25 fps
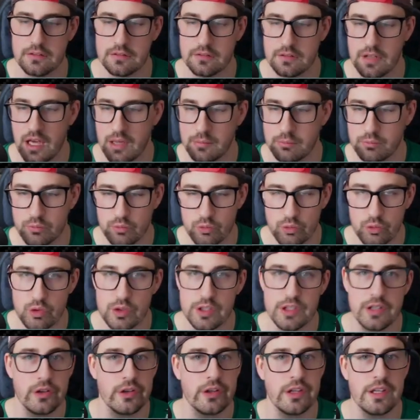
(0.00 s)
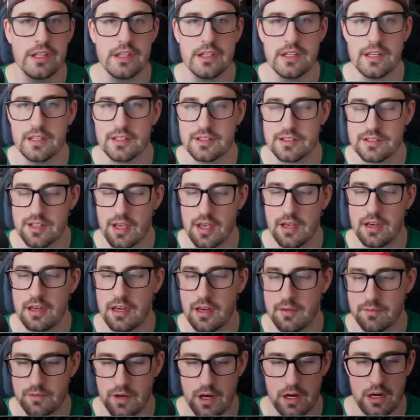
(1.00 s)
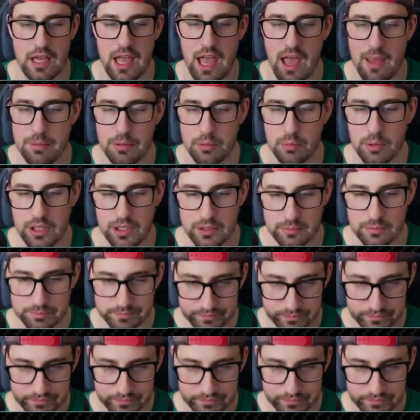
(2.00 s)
I'm really excited. I'm very happy with it.